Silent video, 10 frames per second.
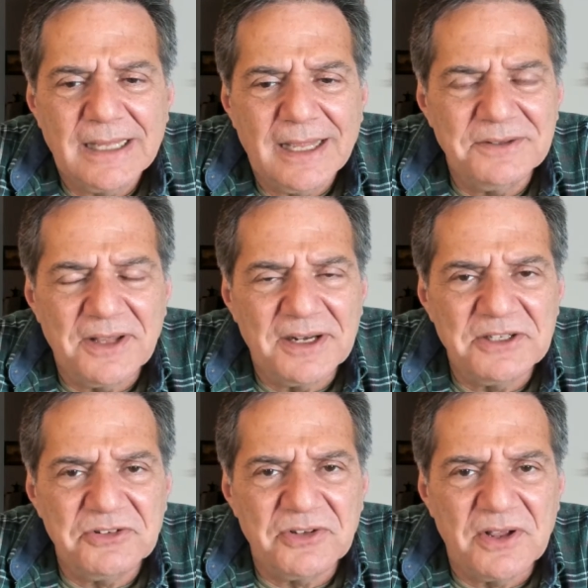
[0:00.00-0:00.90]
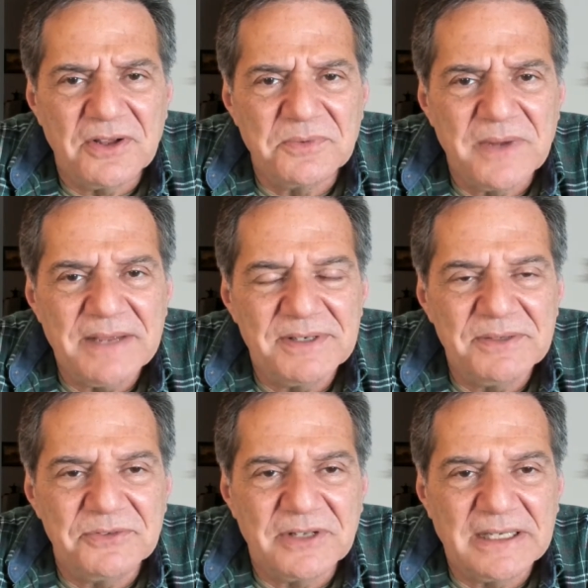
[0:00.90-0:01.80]
I thought I just saw a
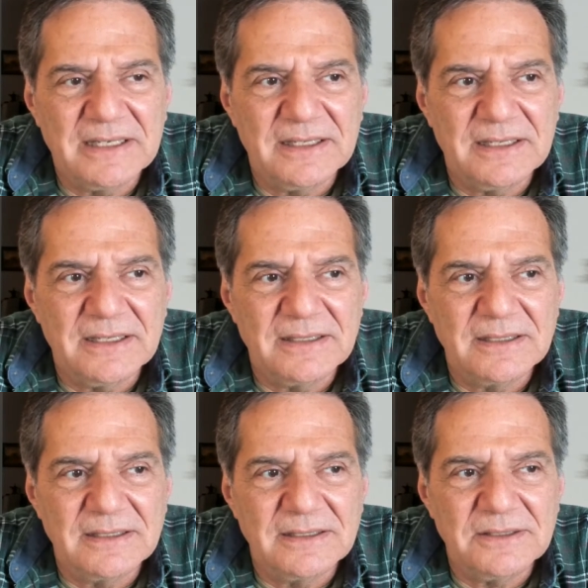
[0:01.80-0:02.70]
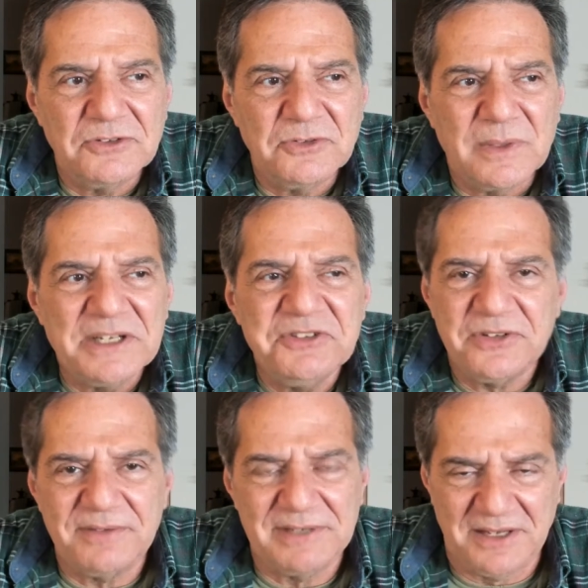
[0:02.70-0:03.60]
Raven. It was like
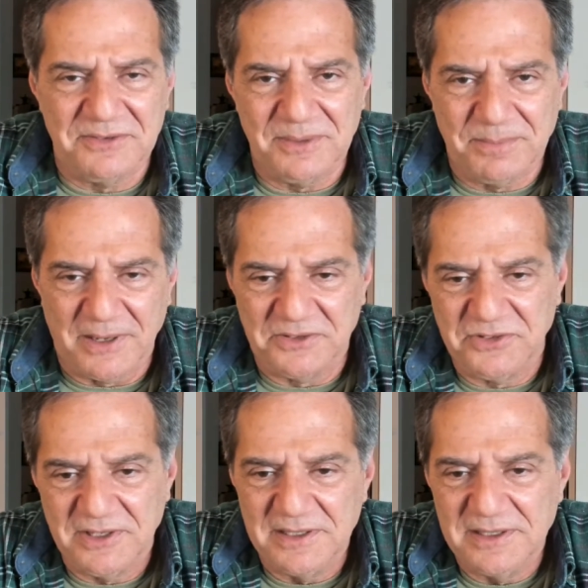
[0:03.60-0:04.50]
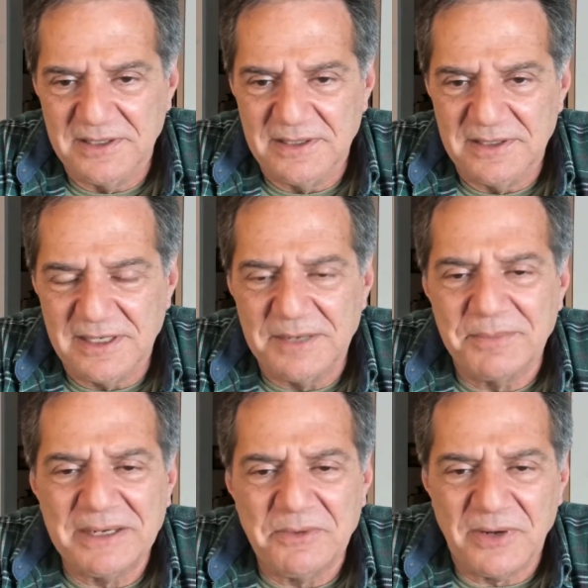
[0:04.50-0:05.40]
$2,700.
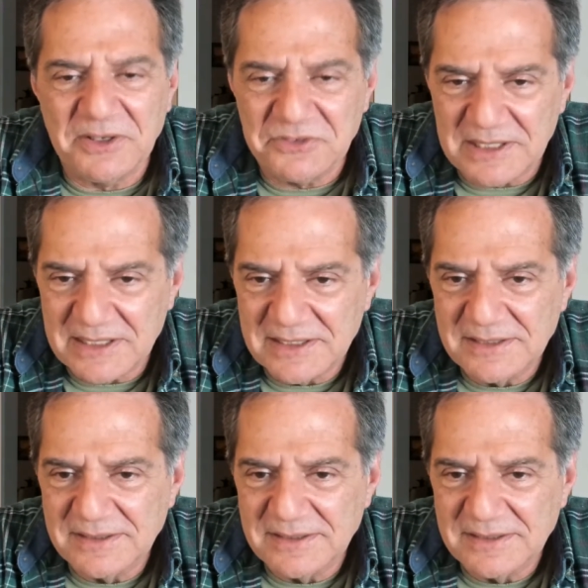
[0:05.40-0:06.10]
Am I crazy?